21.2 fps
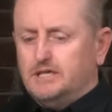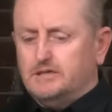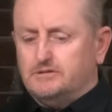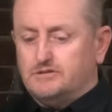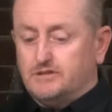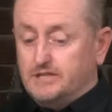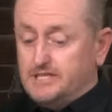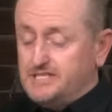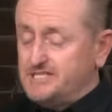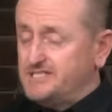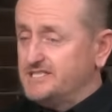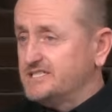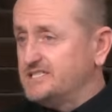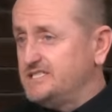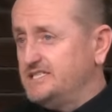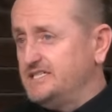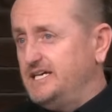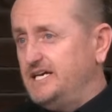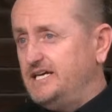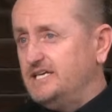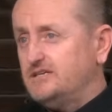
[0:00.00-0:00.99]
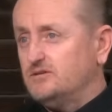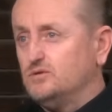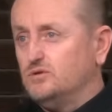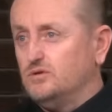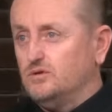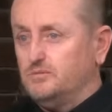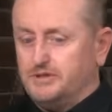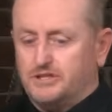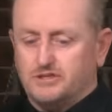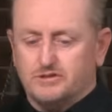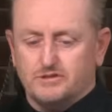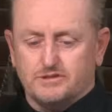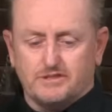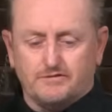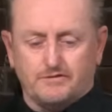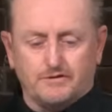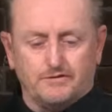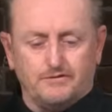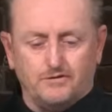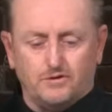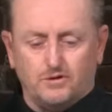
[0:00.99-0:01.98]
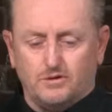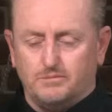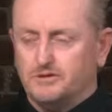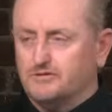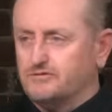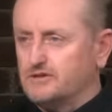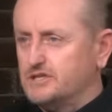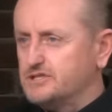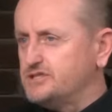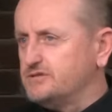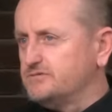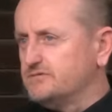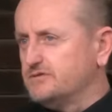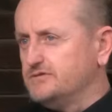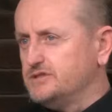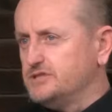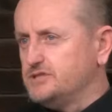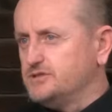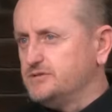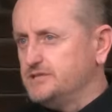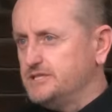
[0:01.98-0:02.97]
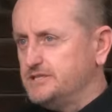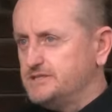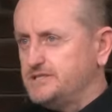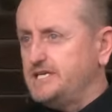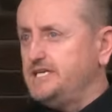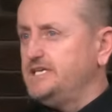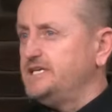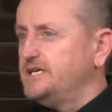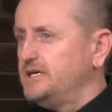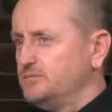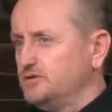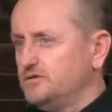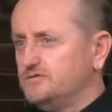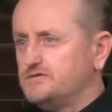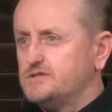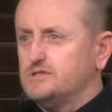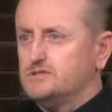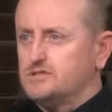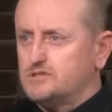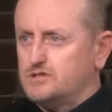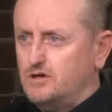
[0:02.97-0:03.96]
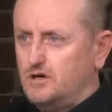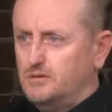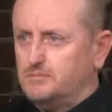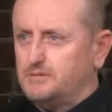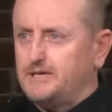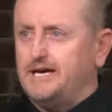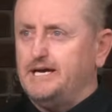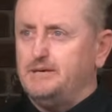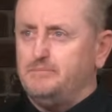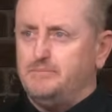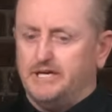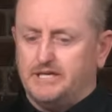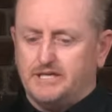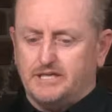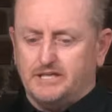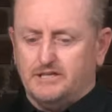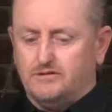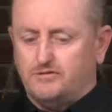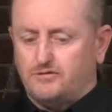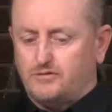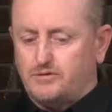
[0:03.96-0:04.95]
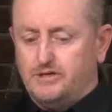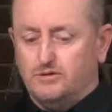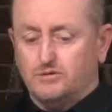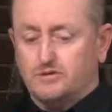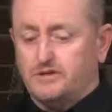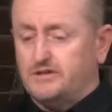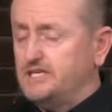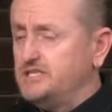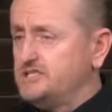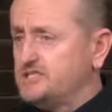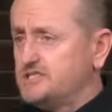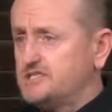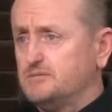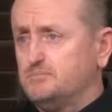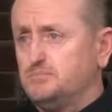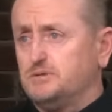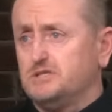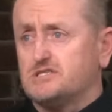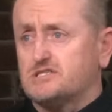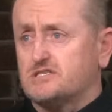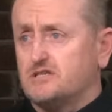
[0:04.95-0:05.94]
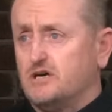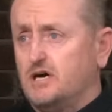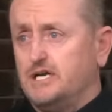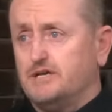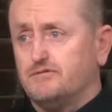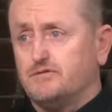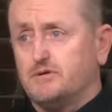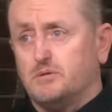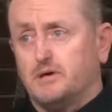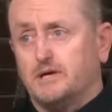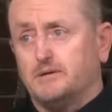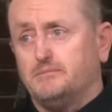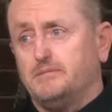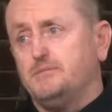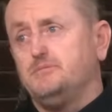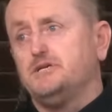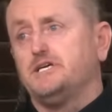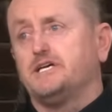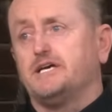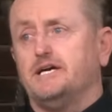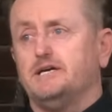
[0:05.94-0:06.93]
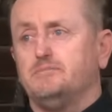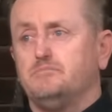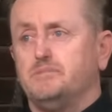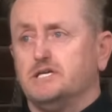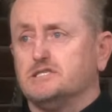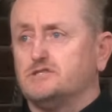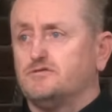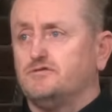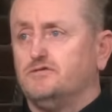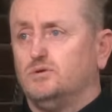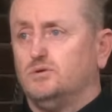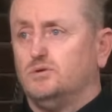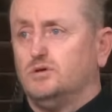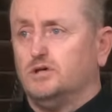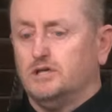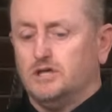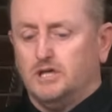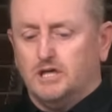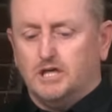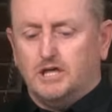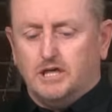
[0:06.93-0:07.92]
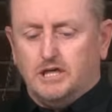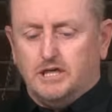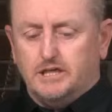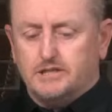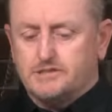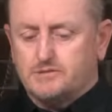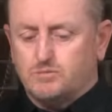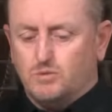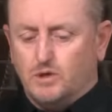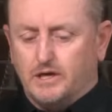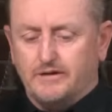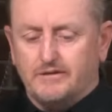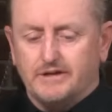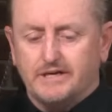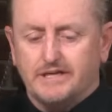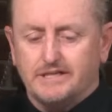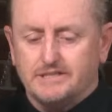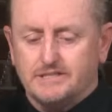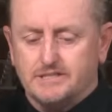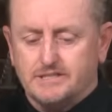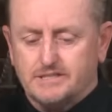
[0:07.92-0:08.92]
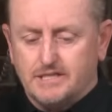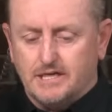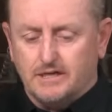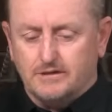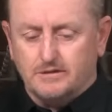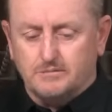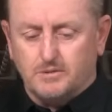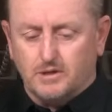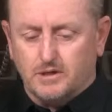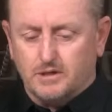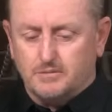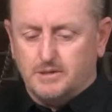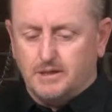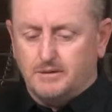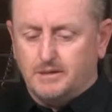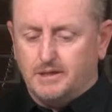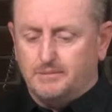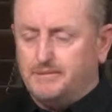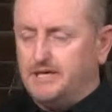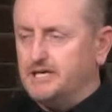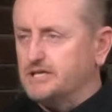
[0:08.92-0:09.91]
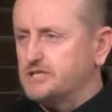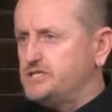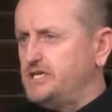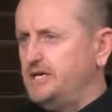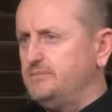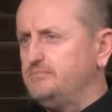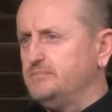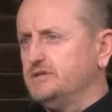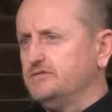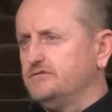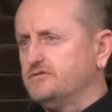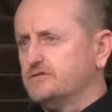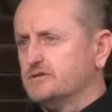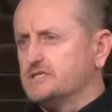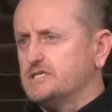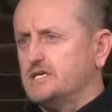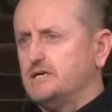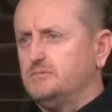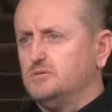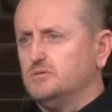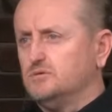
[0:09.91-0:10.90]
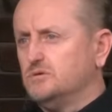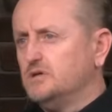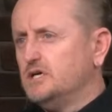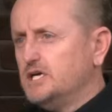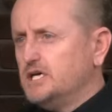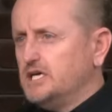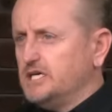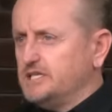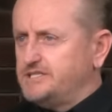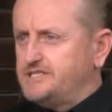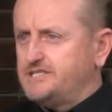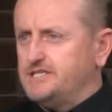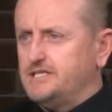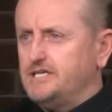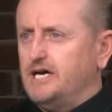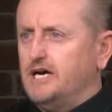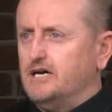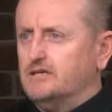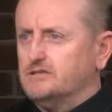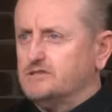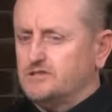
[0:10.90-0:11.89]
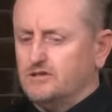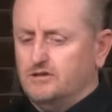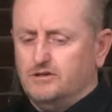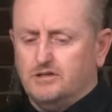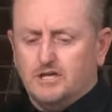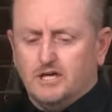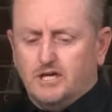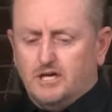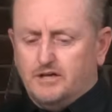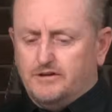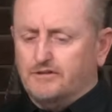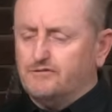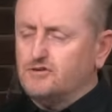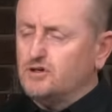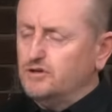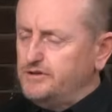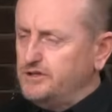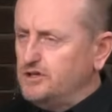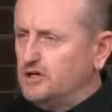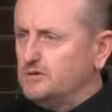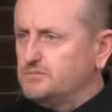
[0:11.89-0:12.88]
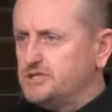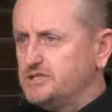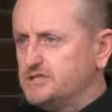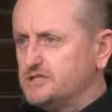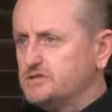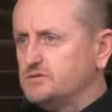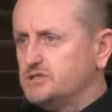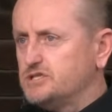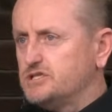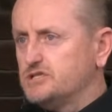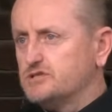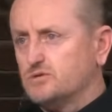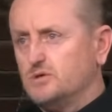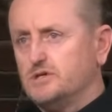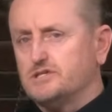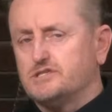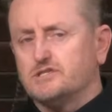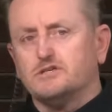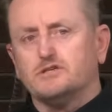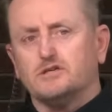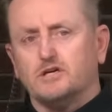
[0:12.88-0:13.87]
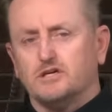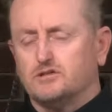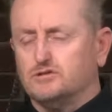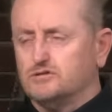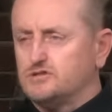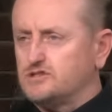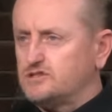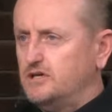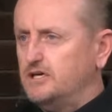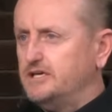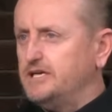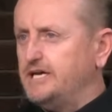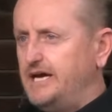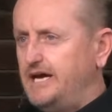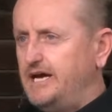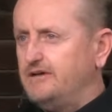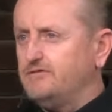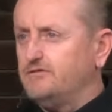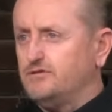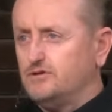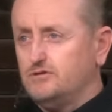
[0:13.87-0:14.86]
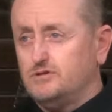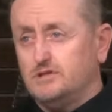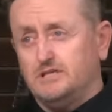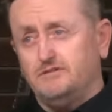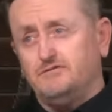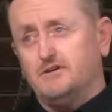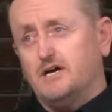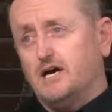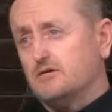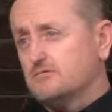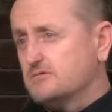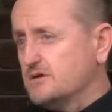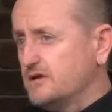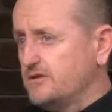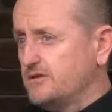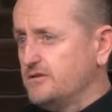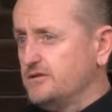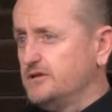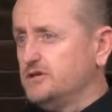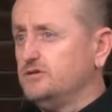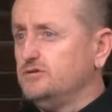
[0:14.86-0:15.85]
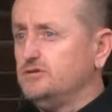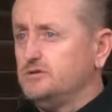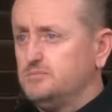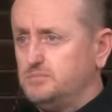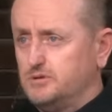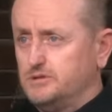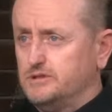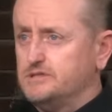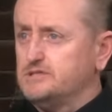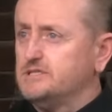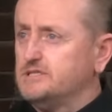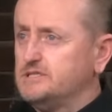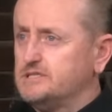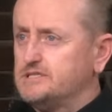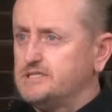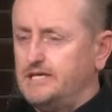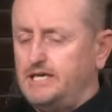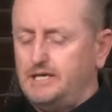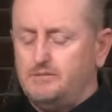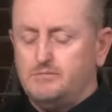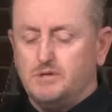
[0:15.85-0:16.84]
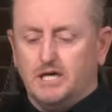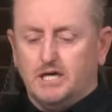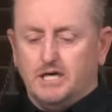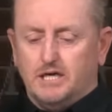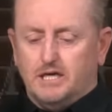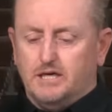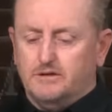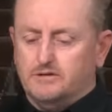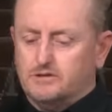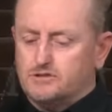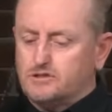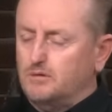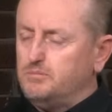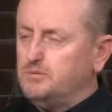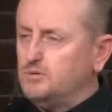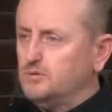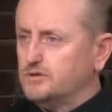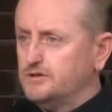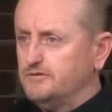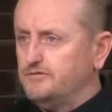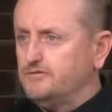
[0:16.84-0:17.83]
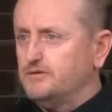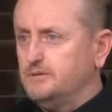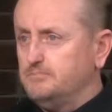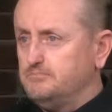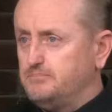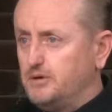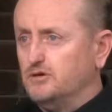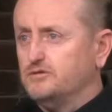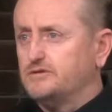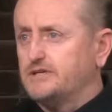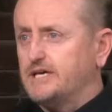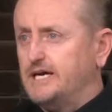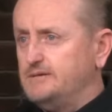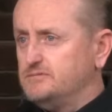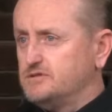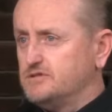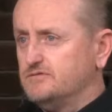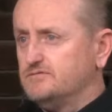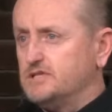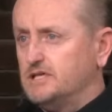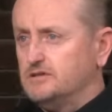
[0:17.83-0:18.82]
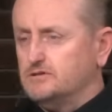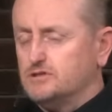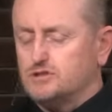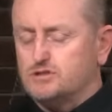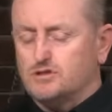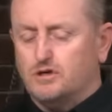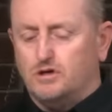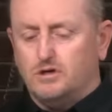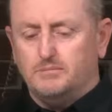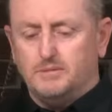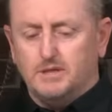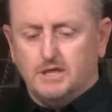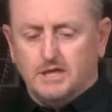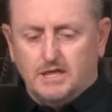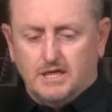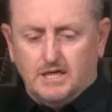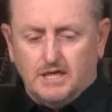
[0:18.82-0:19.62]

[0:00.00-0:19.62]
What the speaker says: Do they stick to that, or because of the form of Rachin Ravindra, does he now move to the top, Kane back in at 3, or do they just simply slide everyone and maybe Kane bats 4 and one of the hitters down the bottom, Mark Chapman, for example, sit out? So they've got the options, which is always a good sign to have of who to leave out rather than who to put into the team. The top order in both games have done the job.